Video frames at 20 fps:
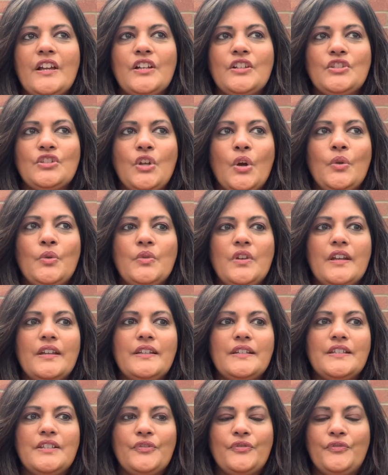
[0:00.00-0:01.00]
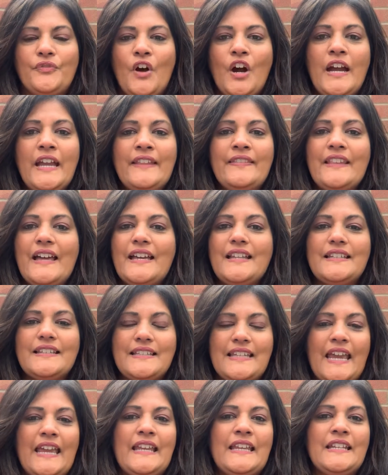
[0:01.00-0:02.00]
don't define that
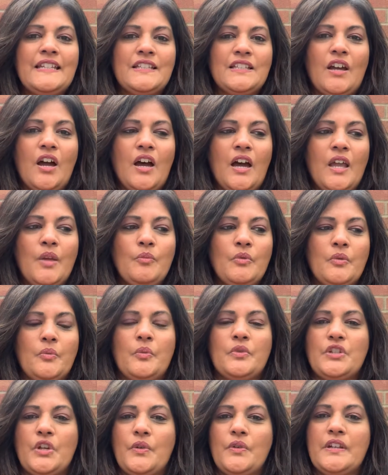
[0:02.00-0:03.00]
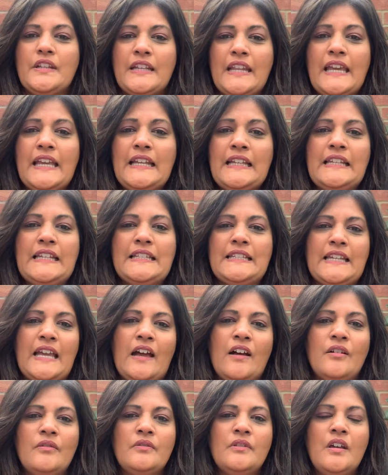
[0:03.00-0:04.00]
day and time, when we don't nail it
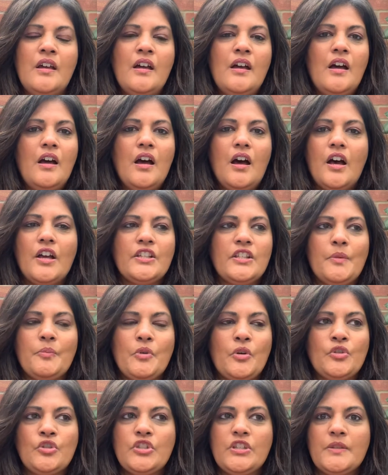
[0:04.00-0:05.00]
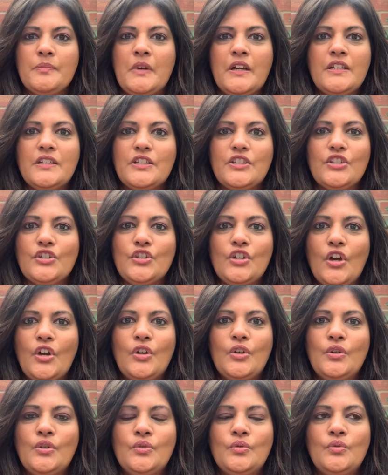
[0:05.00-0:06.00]
down, our subconscious mind doesn't
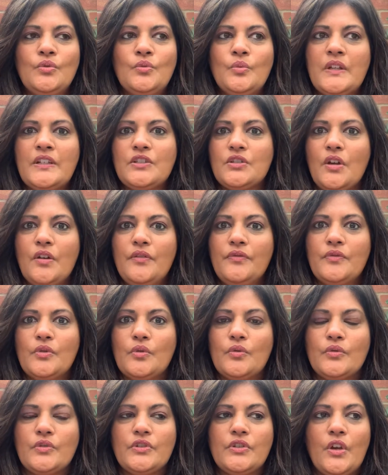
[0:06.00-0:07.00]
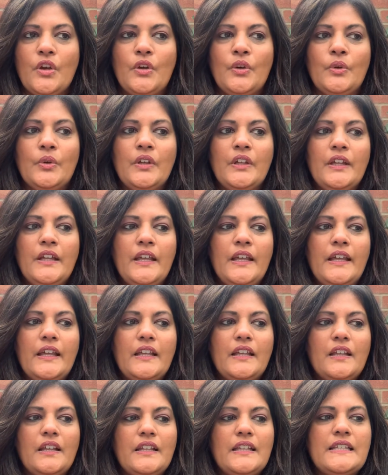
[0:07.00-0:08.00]
know when to go for. So
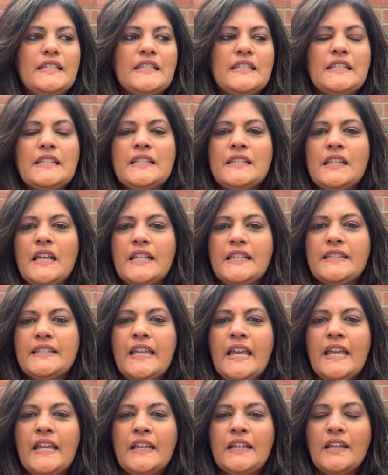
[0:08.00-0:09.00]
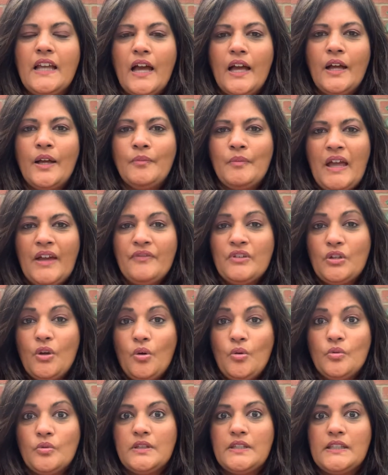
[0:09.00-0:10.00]
it's like saying, having
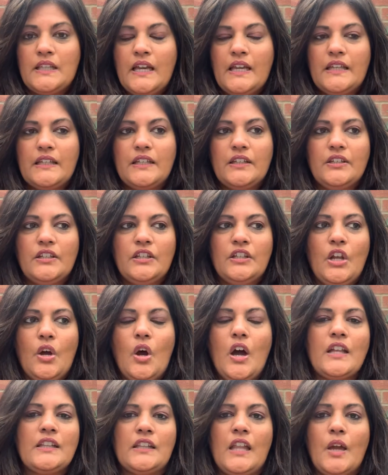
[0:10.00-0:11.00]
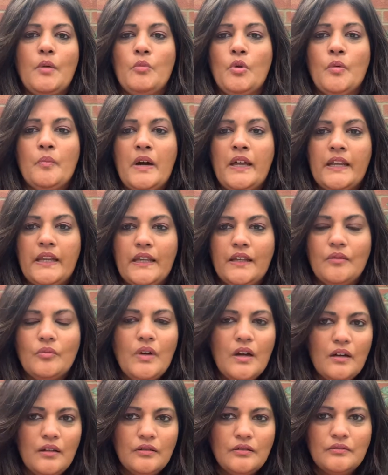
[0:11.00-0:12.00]
goals like, I'd like more money.
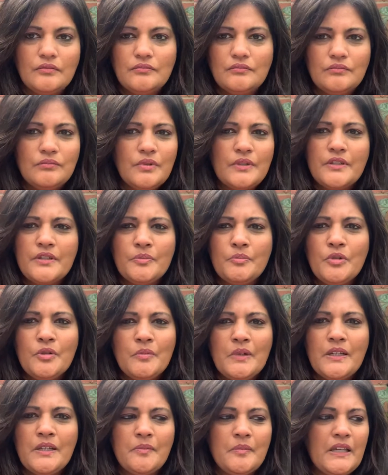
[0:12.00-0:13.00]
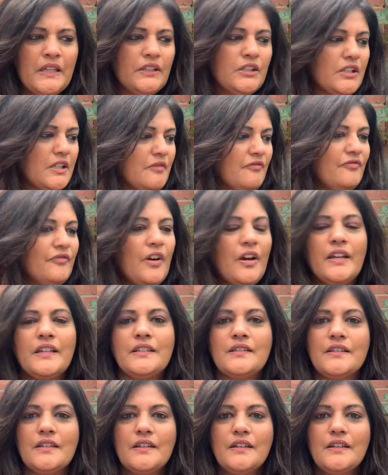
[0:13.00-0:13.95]
Well, what does more money mean? You can find